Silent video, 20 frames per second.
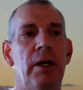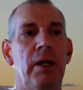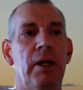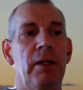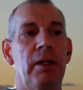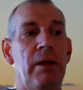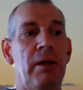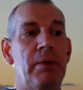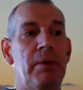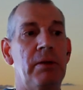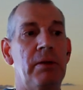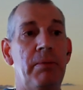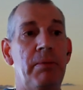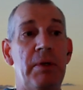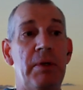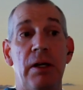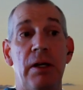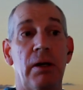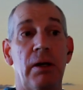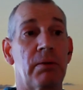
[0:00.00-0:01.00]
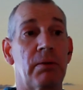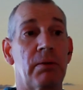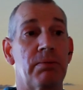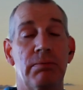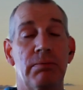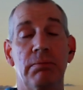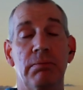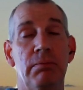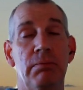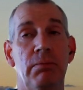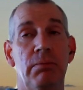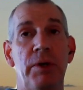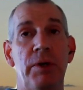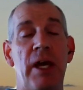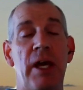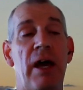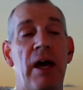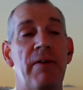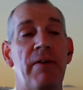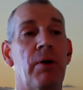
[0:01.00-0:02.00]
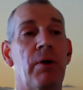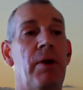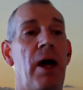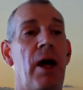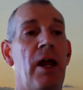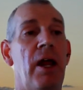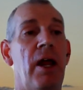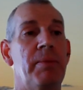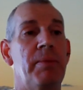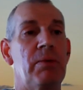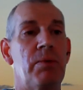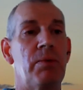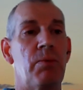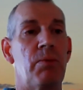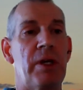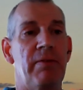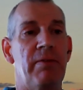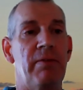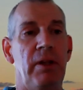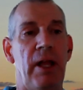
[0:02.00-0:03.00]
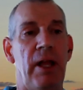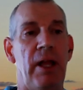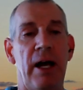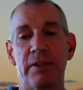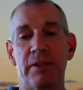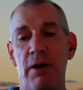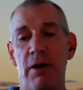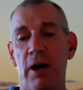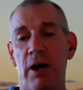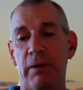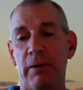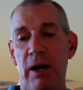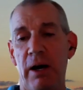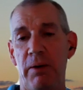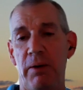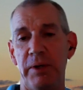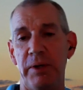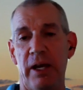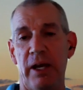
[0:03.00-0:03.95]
And let me hear what you have going on. I mean, we have a lot to talk about.